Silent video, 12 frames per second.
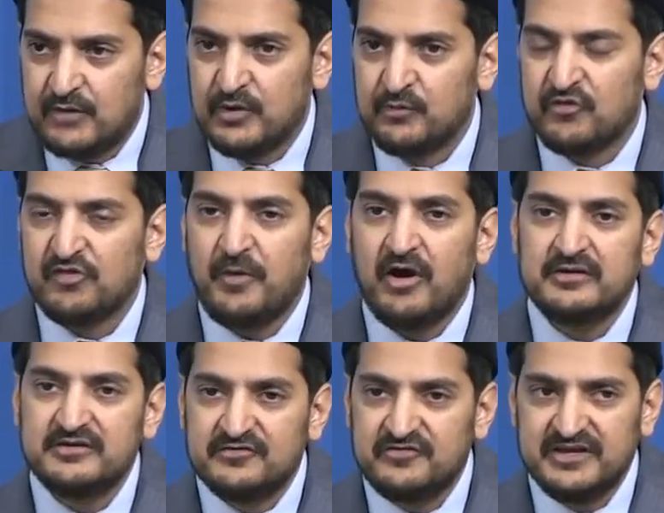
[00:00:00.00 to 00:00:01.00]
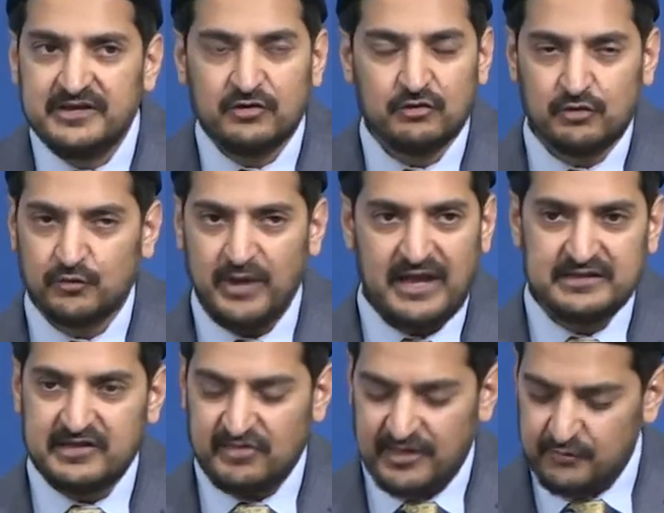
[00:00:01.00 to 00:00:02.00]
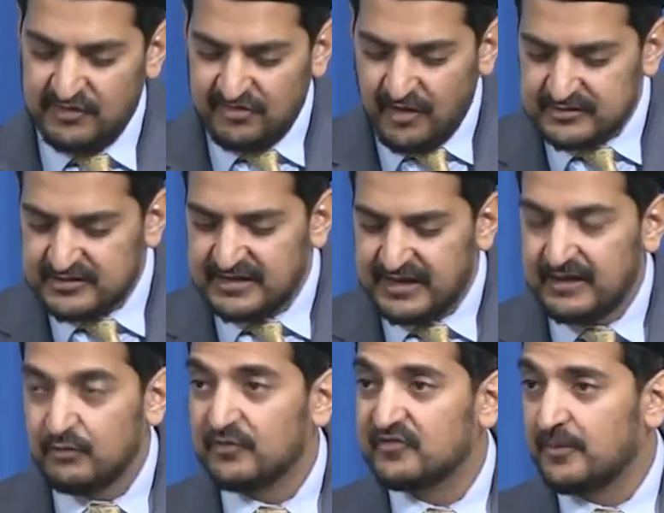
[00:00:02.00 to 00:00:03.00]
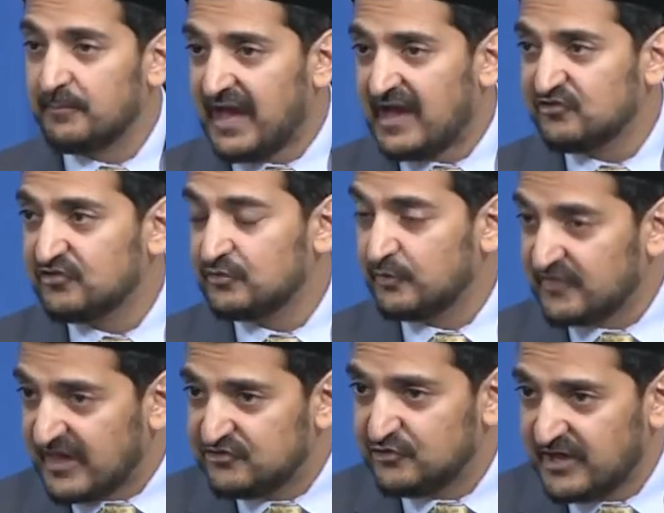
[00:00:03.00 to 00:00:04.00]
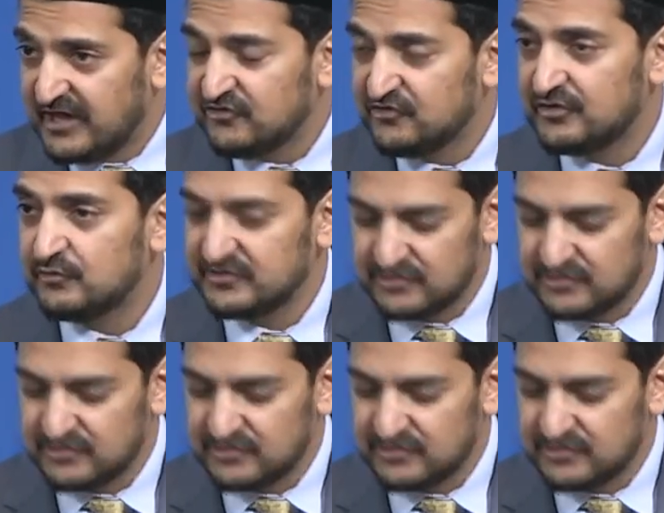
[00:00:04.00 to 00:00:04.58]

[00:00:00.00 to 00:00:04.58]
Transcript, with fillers: we respond to fear or rallies like we saw today with compassion, with education, with